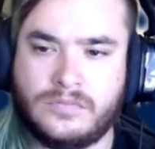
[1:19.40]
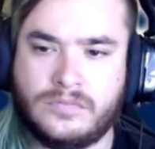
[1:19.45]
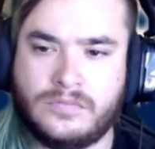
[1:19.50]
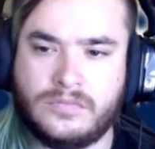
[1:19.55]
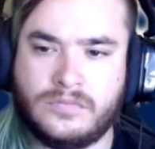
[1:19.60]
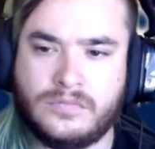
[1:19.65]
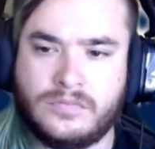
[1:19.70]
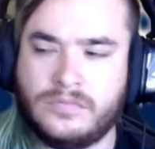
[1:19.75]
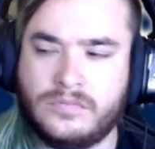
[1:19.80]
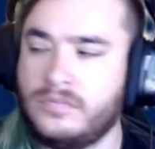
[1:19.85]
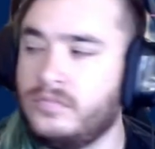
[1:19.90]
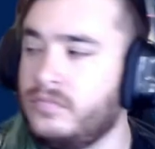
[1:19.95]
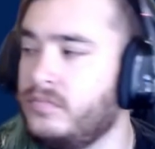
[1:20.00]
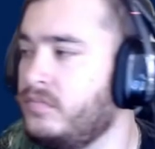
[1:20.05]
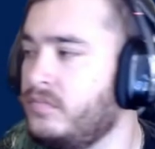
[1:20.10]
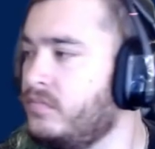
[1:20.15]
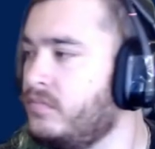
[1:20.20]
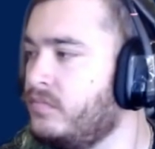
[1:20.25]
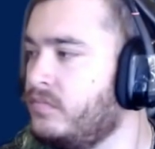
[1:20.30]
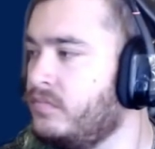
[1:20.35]

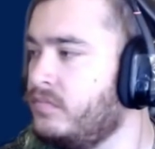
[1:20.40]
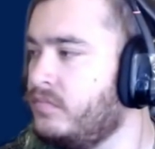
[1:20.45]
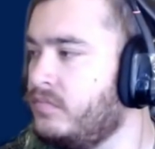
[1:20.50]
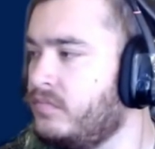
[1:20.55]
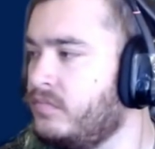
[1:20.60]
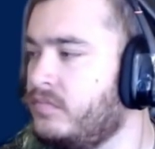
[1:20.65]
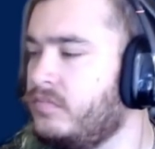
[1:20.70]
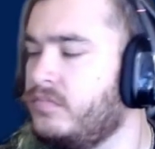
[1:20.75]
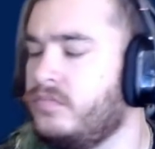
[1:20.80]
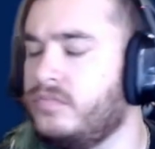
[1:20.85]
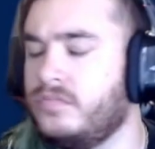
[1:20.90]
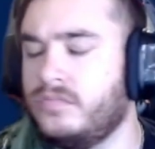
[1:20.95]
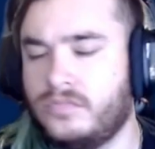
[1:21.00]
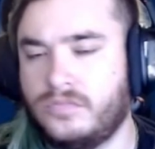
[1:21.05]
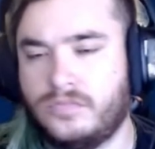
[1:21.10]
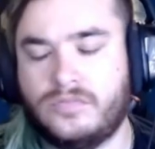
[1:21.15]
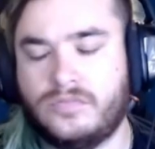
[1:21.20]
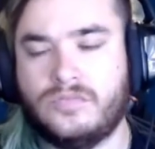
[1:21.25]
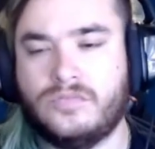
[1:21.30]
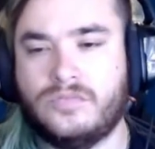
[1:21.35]

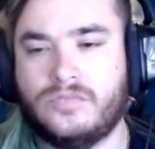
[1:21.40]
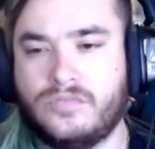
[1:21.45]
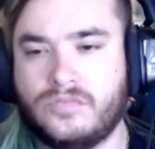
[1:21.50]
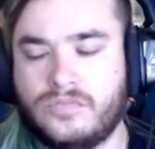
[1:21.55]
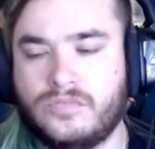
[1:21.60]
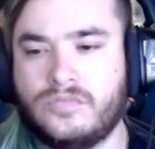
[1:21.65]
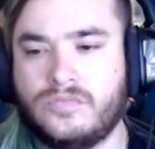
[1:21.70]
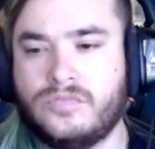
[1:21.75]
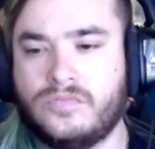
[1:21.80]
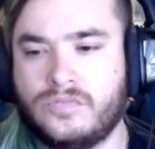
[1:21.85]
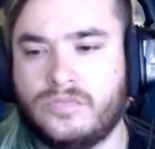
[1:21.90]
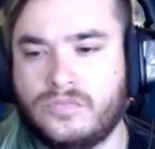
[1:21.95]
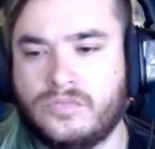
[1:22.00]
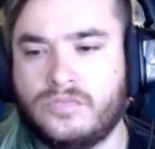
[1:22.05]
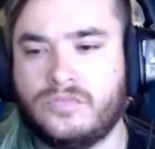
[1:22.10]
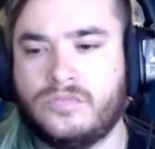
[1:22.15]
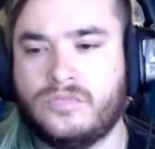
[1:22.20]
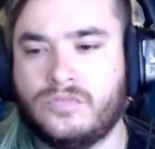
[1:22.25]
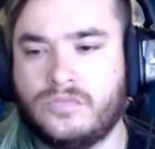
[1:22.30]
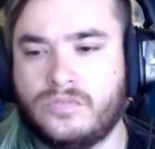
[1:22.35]

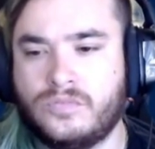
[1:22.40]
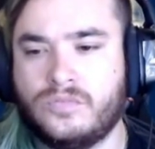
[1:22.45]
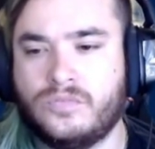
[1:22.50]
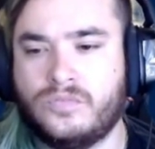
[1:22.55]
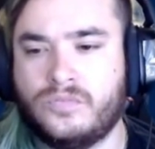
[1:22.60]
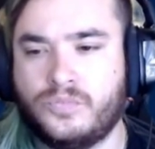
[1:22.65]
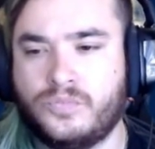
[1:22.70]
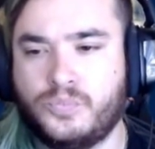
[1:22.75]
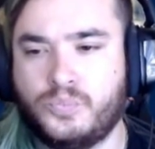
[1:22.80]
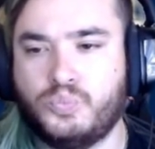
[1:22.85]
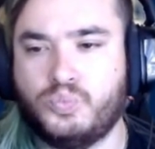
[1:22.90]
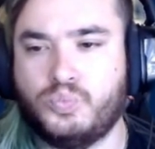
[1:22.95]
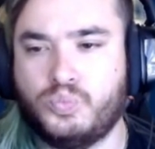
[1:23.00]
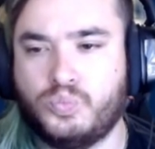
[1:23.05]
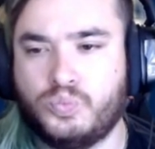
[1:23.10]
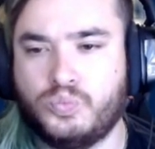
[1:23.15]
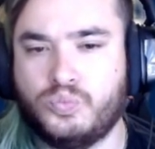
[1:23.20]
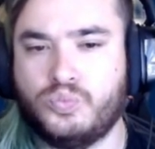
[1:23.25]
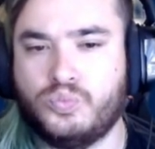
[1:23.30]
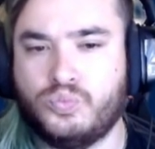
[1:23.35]

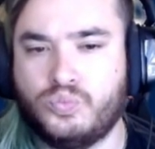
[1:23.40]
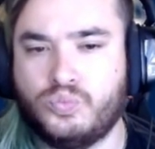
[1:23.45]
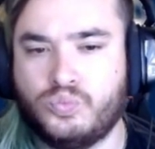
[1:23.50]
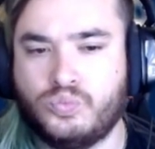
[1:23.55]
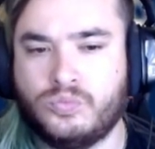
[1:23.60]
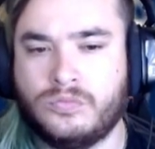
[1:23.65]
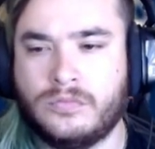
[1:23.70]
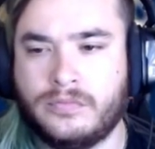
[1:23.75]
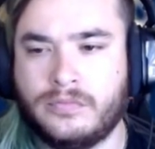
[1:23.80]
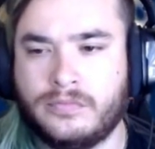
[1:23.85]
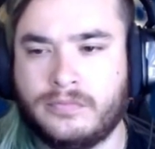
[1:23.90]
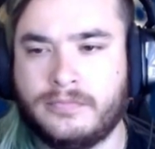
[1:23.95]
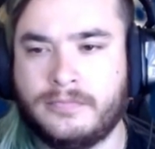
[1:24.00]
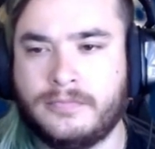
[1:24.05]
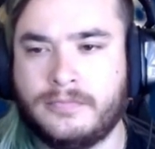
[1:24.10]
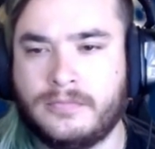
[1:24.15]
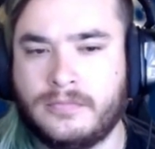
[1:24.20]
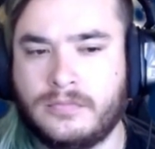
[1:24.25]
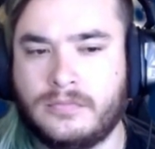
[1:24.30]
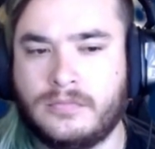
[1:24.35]

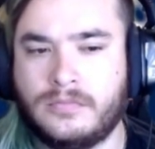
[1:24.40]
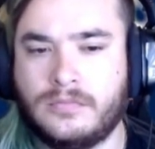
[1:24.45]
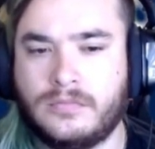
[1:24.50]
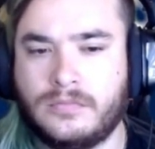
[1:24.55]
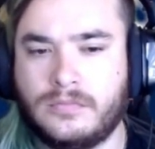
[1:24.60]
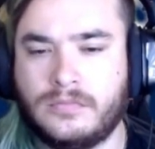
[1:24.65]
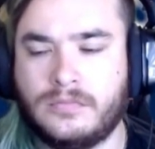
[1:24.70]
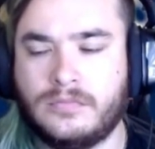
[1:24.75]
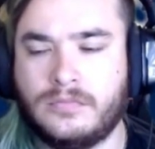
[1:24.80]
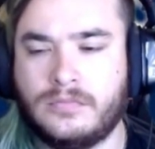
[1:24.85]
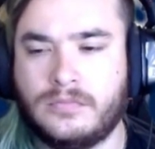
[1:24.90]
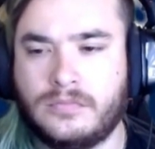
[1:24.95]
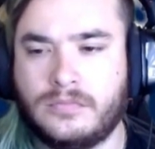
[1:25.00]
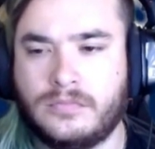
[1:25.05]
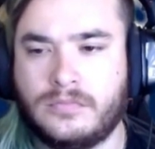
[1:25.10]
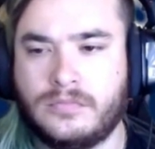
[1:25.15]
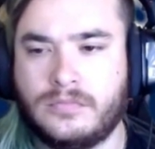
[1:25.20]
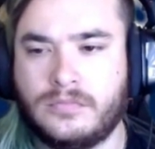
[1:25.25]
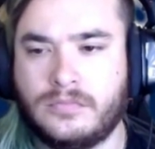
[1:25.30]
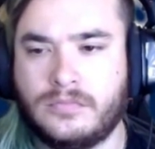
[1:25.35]
(not speaking)